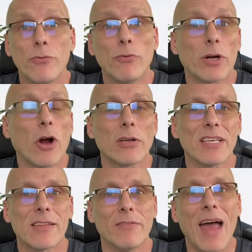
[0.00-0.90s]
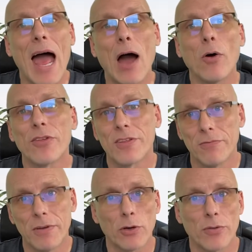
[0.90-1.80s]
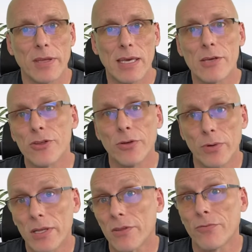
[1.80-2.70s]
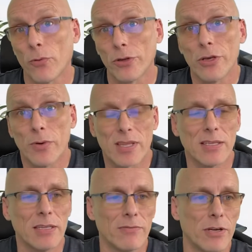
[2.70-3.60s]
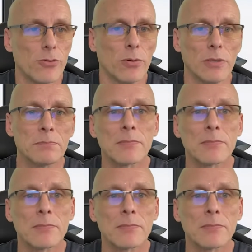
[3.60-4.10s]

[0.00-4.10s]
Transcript: regardless of how severe the issue is for you as an individual.